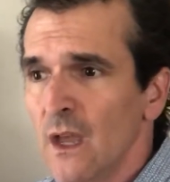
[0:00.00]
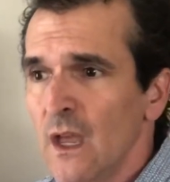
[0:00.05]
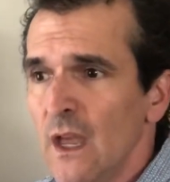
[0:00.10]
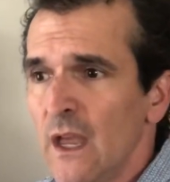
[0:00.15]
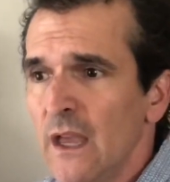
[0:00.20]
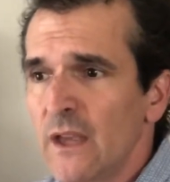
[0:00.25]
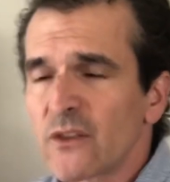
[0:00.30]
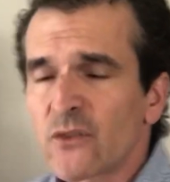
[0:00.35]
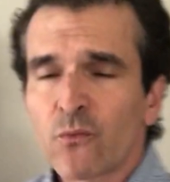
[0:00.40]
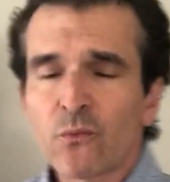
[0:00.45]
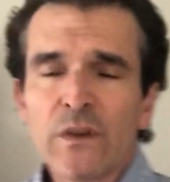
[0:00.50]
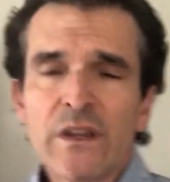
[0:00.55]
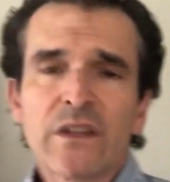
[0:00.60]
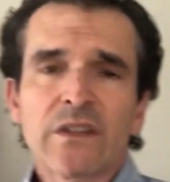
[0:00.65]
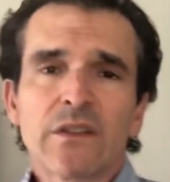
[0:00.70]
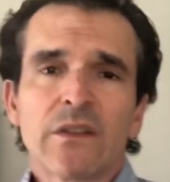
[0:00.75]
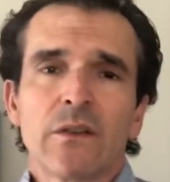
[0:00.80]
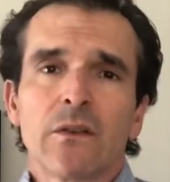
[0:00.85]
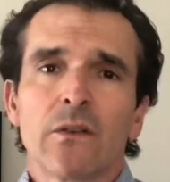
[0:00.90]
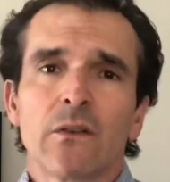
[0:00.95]
His
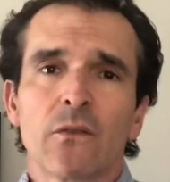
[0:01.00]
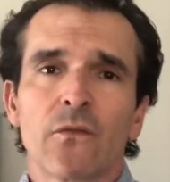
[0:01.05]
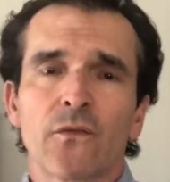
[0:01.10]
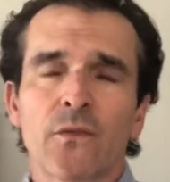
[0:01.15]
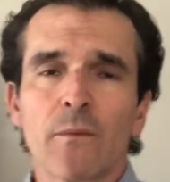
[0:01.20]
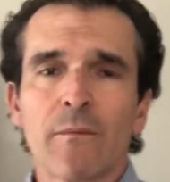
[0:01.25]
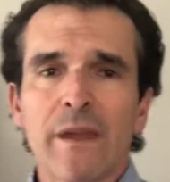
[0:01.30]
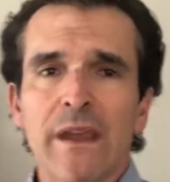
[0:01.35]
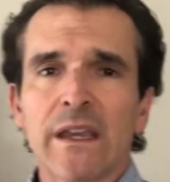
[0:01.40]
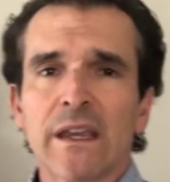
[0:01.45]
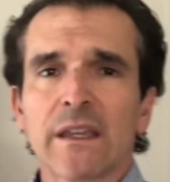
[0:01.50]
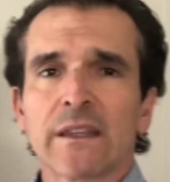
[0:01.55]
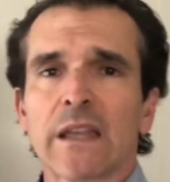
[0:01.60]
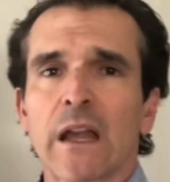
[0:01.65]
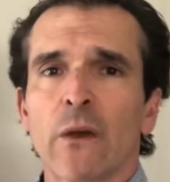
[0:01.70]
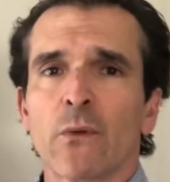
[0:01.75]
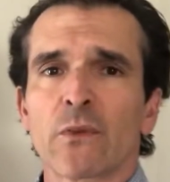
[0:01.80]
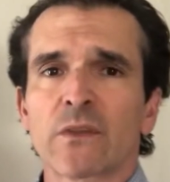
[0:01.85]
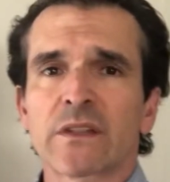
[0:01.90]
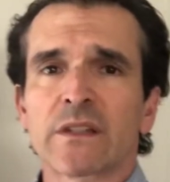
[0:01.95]
reason for making
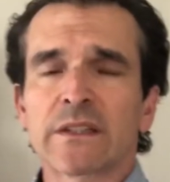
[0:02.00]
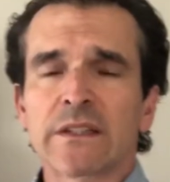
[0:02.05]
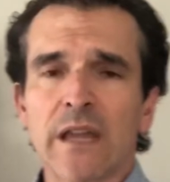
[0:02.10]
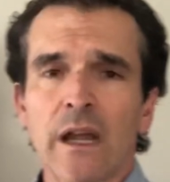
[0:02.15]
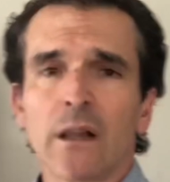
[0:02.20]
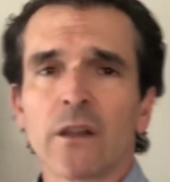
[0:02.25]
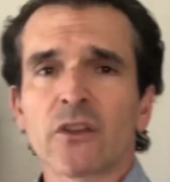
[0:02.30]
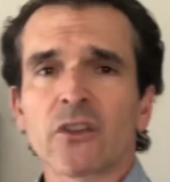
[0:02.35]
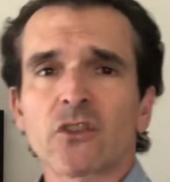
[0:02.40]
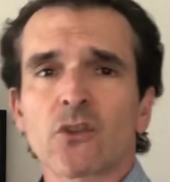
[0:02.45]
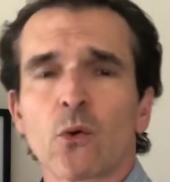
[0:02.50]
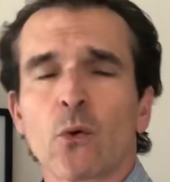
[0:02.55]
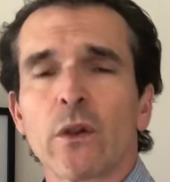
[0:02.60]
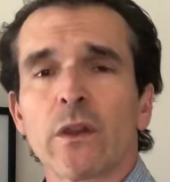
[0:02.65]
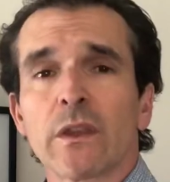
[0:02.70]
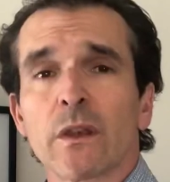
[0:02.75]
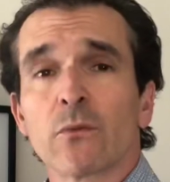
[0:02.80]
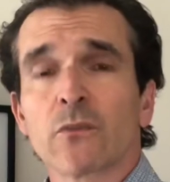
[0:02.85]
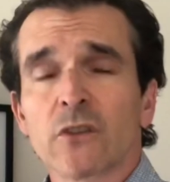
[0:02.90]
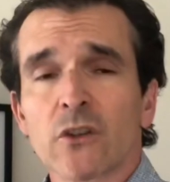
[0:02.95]
that was to tell a story
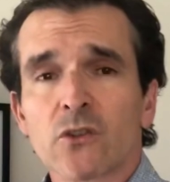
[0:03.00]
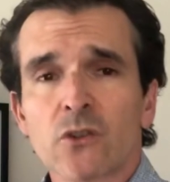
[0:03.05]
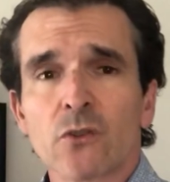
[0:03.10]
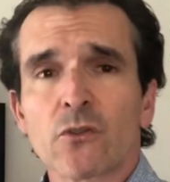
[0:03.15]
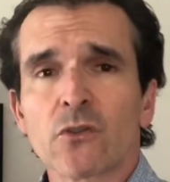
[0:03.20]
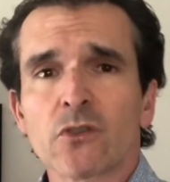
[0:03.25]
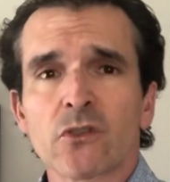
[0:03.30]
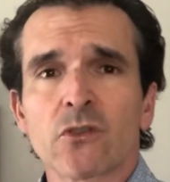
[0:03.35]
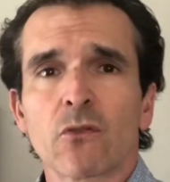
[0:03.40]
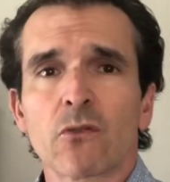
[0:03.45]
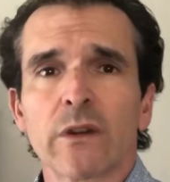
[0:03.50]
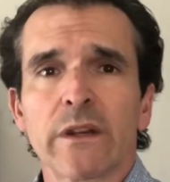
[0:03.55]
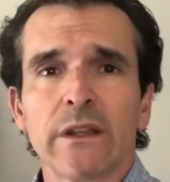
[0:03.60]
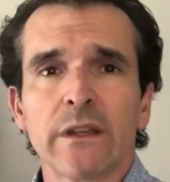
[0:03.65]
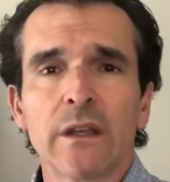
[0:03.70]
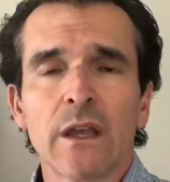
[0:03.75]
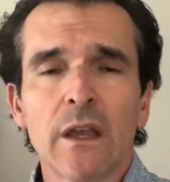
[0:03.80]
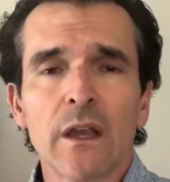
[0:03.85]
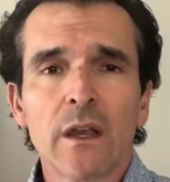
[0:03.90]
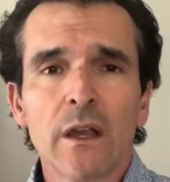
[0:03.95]
that was a true
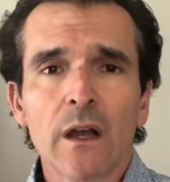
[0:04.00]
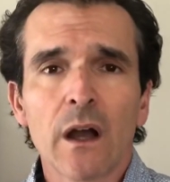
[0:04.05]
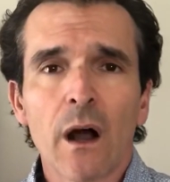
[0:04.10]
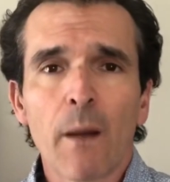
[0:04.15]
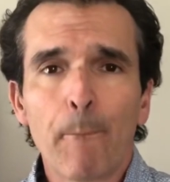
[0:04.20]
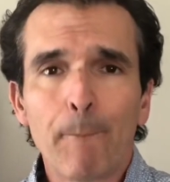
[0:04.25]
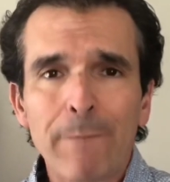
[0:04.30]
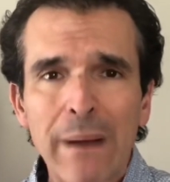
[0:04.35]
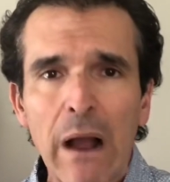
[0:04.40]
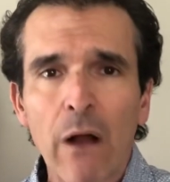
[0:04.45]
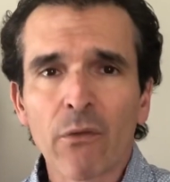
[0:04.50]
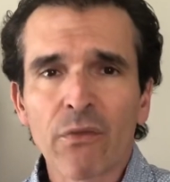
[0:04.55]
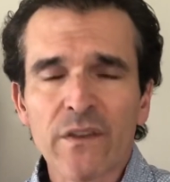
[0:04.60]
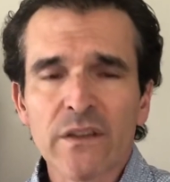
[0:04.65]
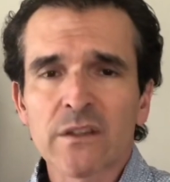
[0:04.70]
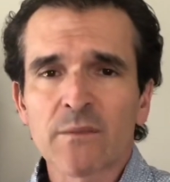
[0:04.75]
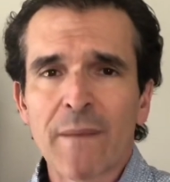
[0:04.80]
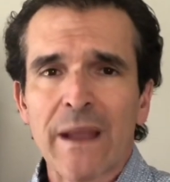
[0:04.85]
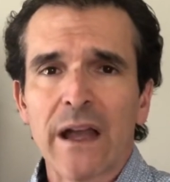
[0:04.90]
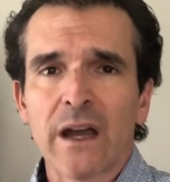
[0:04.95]
story about
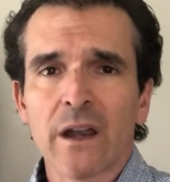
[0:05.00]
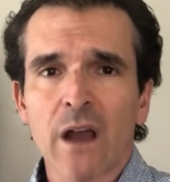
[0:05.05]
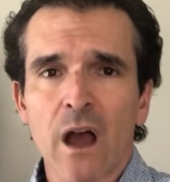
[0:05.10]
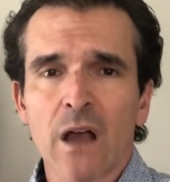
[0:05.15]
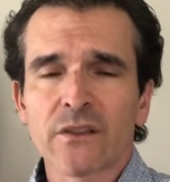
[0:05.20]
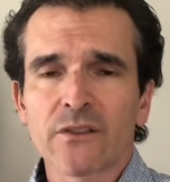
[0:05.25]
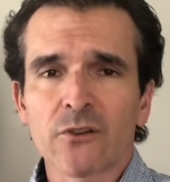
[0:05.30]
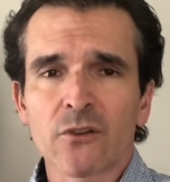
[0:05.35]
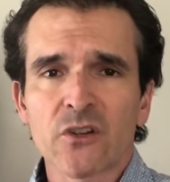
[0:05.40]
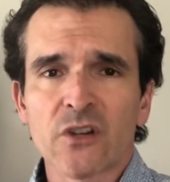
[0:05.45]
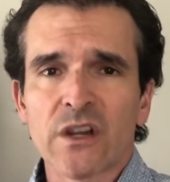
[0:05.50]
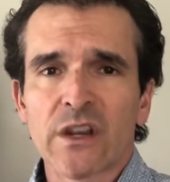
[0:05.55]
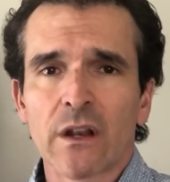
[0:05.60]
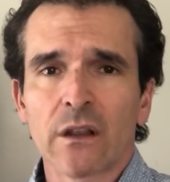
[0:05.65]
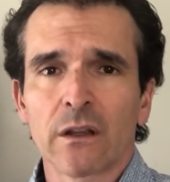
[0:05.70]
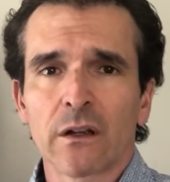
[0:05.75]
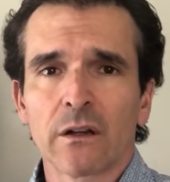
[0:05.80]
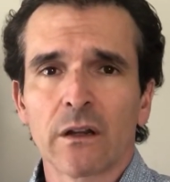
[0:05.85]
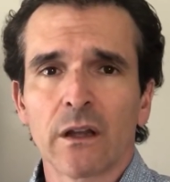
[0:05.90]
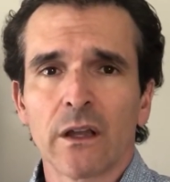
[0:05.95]
this man, Oskar
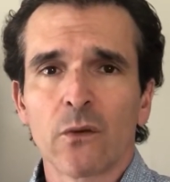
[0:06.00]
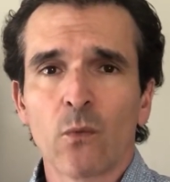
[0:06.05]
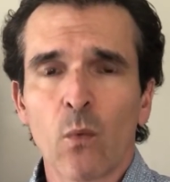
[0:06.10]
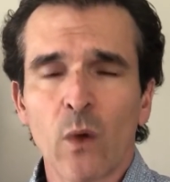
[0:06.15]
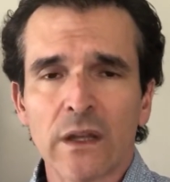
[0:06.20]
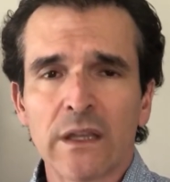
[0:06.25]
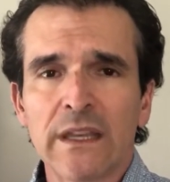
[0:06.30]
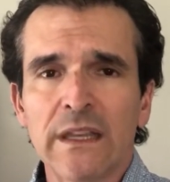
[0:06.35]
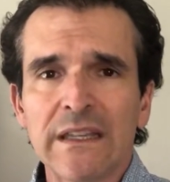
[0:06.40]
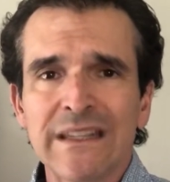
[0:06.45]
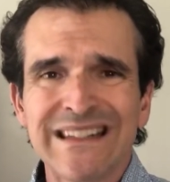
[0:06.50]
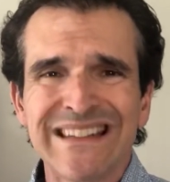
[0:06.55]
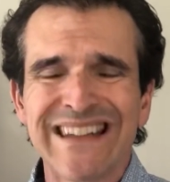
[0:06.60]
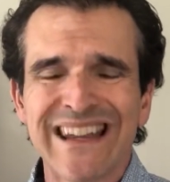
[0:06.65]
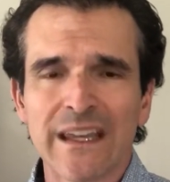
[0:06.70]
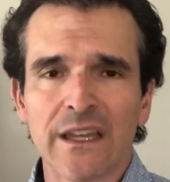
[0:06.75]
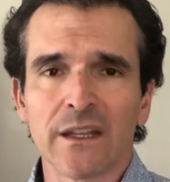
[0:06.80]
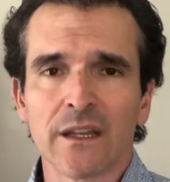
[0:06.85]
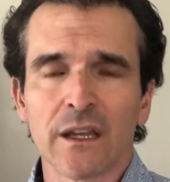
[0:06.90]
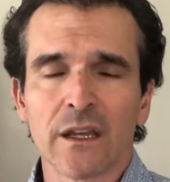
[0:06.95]
Schindler, and what he
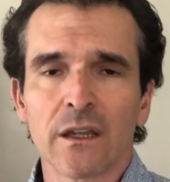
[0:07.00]
did